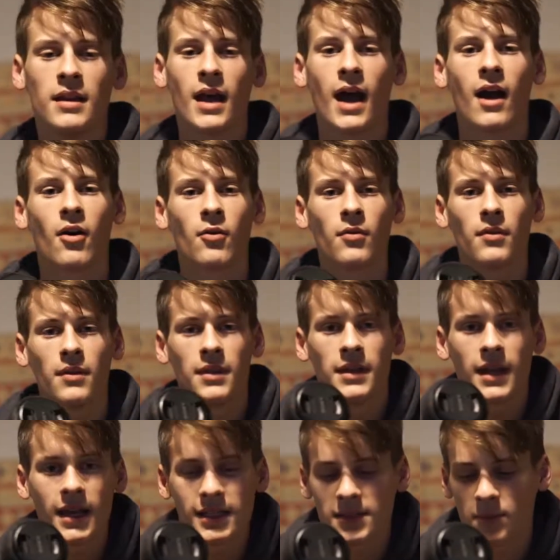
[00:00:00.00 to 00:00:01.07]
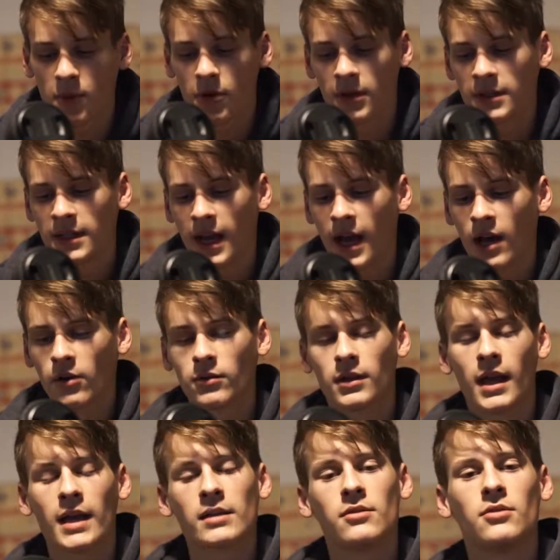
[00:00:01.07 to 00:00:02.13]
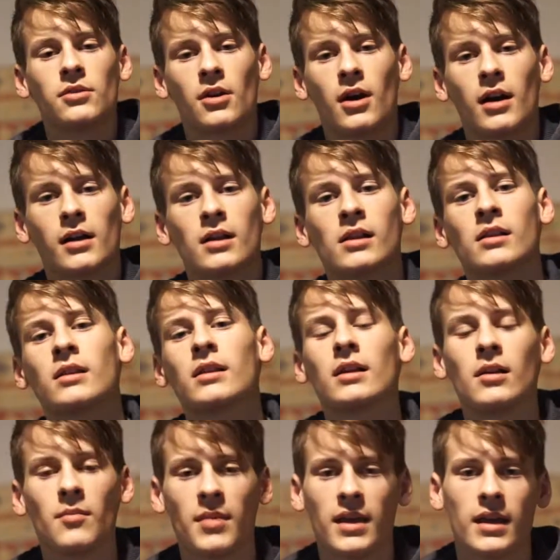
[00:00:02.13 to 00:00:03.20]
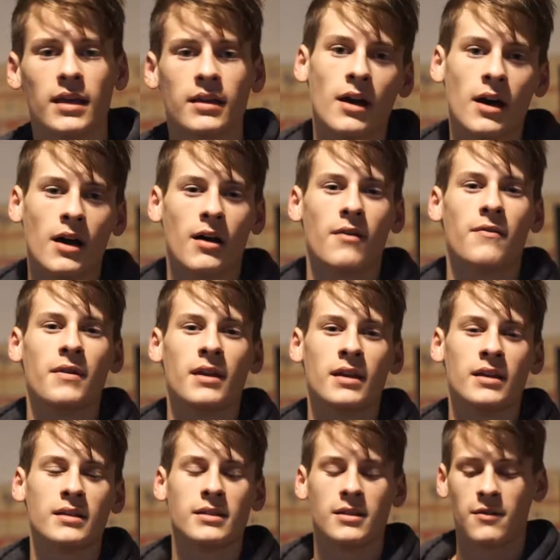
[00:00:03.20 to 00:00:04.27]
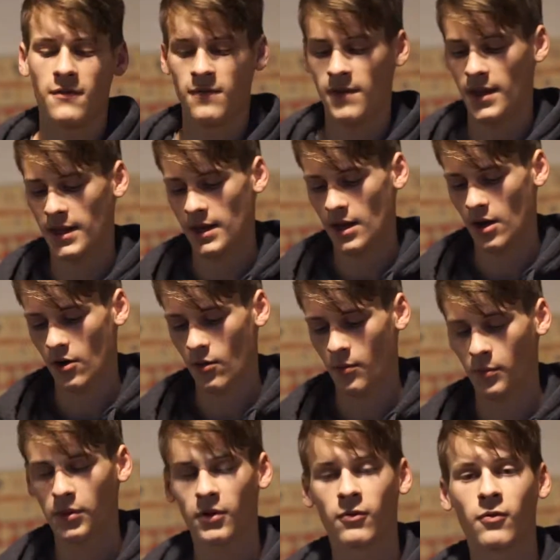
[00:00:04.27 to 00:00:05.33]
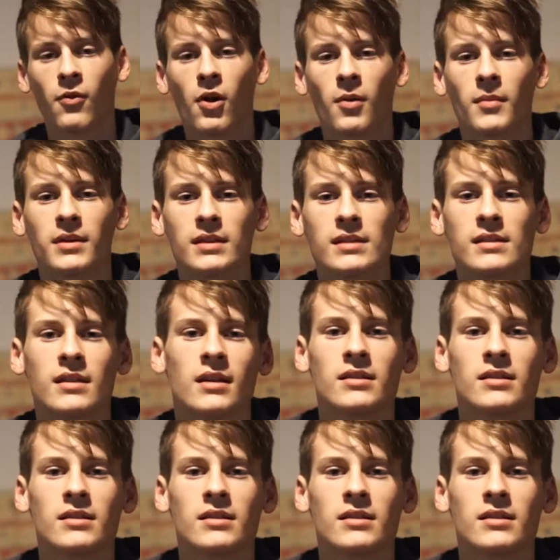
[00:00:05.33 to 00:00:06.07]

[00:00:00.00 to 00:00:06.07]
Now, the next point, I would like to talk a little bit of its video performance.